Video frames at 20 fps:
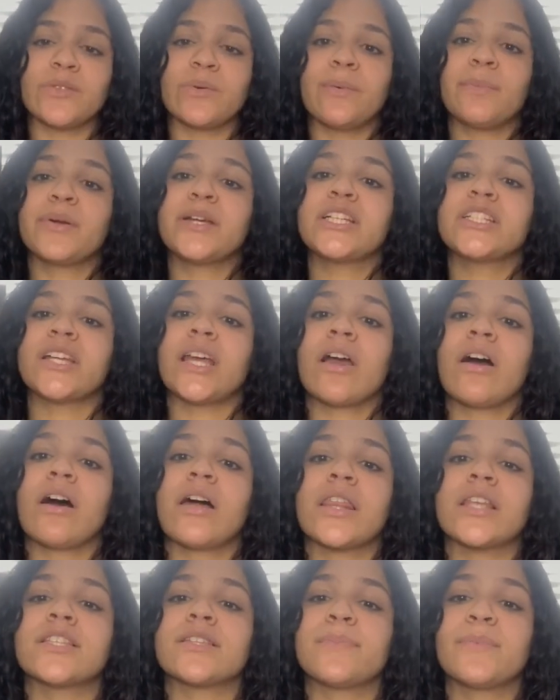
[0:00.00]
We appreciate
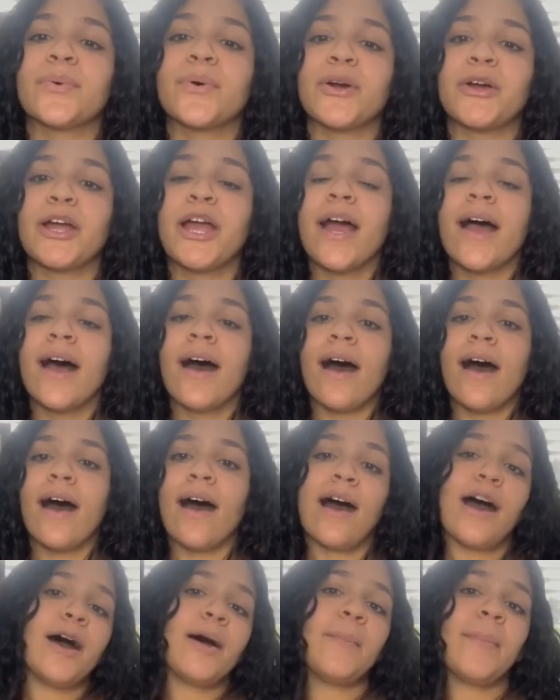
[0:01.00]
all the support,
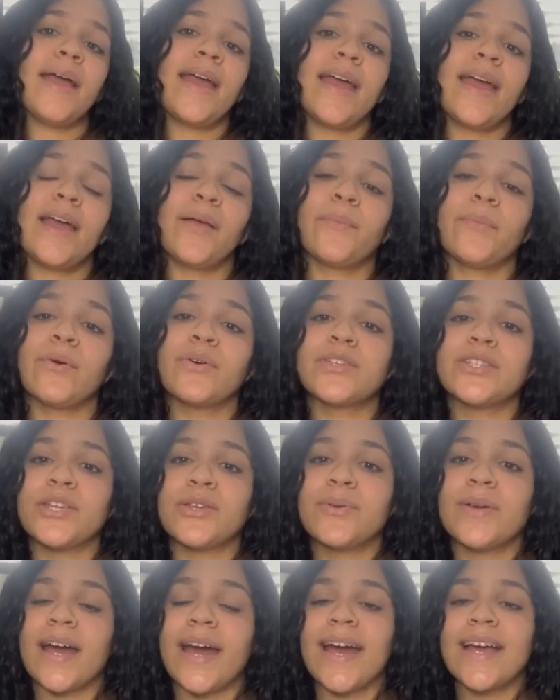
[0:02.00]
um, and we'll see
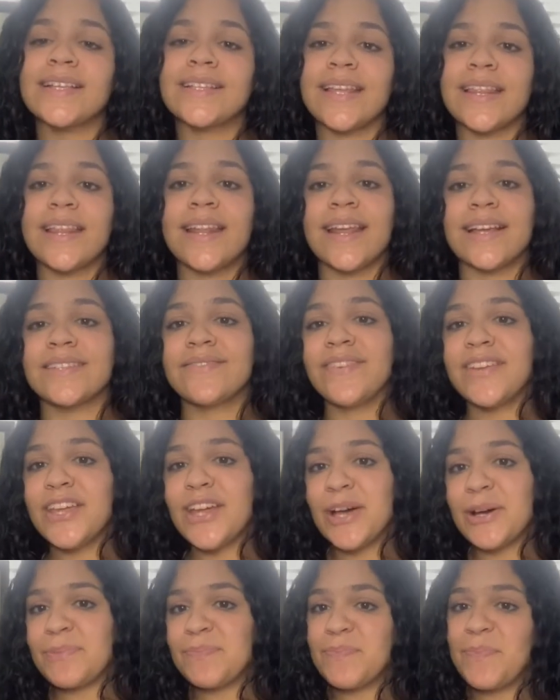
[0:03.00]
you guys in the next video.